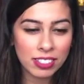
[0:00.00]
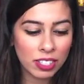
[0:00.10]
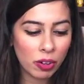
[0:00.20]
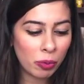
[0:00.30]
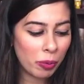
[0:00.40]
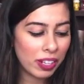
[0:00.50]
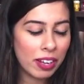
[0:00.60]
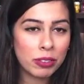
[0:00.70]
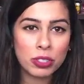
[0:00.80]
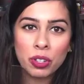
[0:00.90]
So when
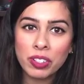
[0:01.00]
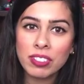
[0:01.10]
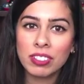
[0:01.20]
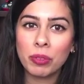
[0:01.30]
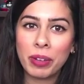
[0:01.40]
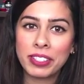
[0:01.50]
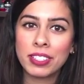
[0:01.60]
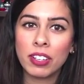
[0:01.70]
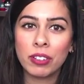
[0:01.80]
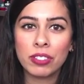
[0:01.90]
I was going to the
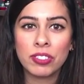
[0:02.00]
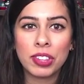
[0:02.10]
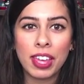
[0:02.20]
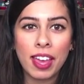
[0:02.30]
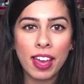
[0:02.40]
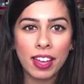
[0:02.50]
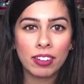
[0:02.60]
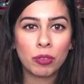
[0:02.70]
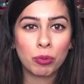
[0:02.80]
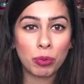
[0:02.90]
West Coast, they
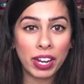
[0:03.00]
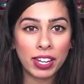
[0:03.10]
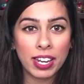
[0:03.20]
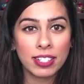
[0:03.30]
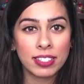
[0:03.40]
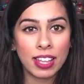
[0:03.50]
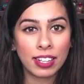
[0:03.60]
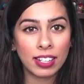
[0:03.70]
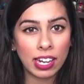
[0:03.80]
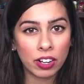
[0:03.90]
had Rite Aids
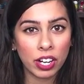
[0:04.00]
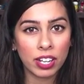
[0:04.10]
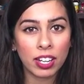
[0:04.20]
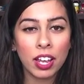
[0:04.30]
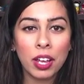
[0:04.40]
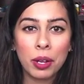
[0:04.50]
that carried